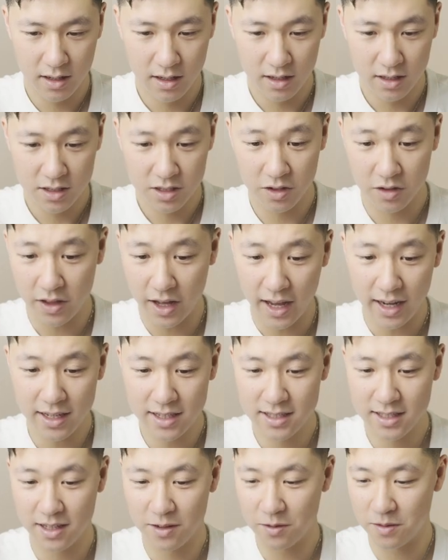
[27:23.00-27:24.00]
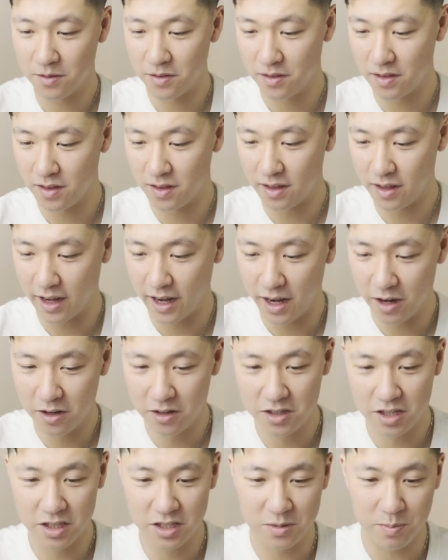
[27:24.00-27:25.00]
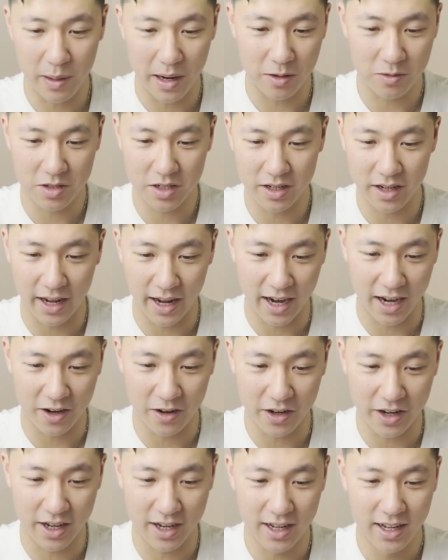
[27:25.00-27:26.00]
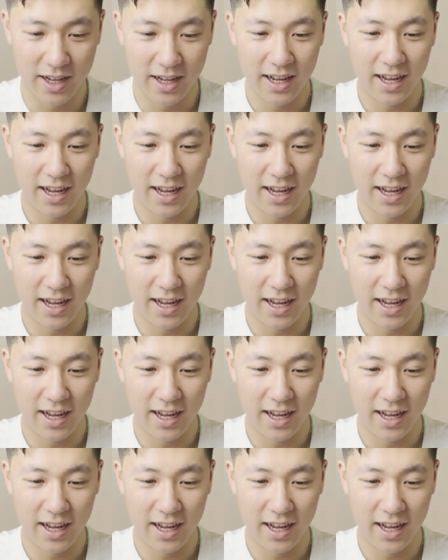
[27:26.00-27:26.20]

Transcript: So that is the Heritage Mountain area,